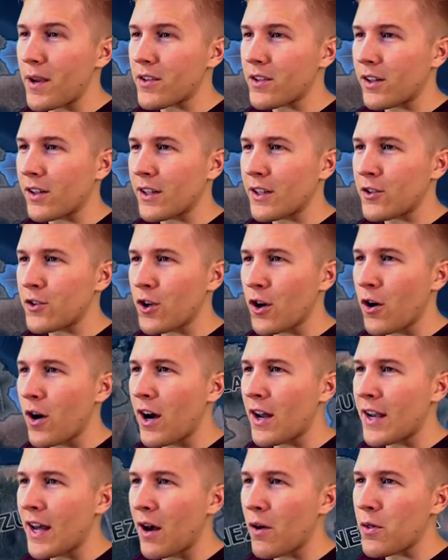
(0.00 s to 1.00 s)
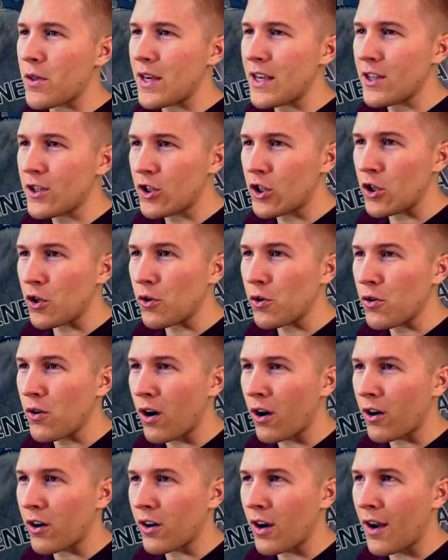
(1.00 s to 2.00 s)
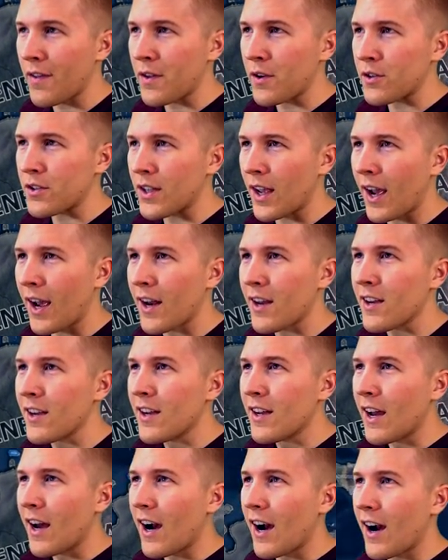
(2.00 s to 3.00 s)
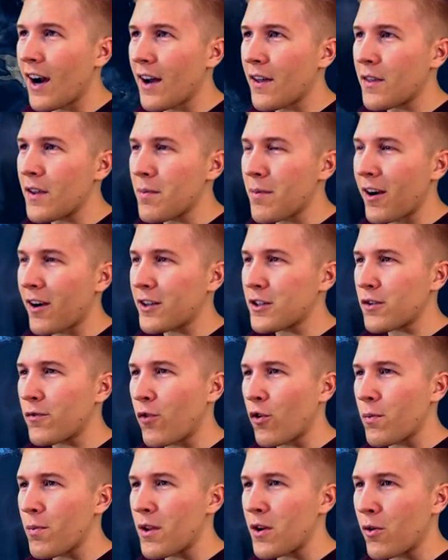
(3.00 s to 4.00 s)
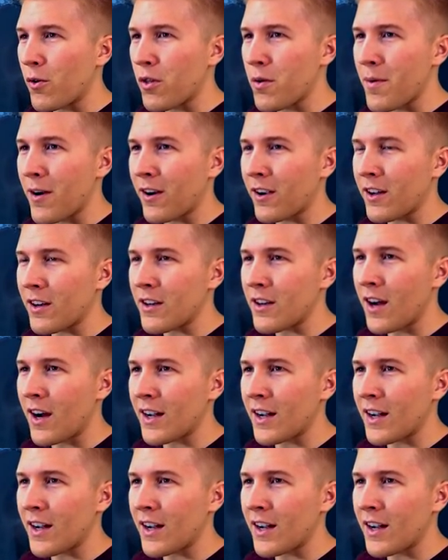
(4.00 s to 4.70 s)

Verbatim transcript: basically. So now these two are on their side. The Americans have formed the North American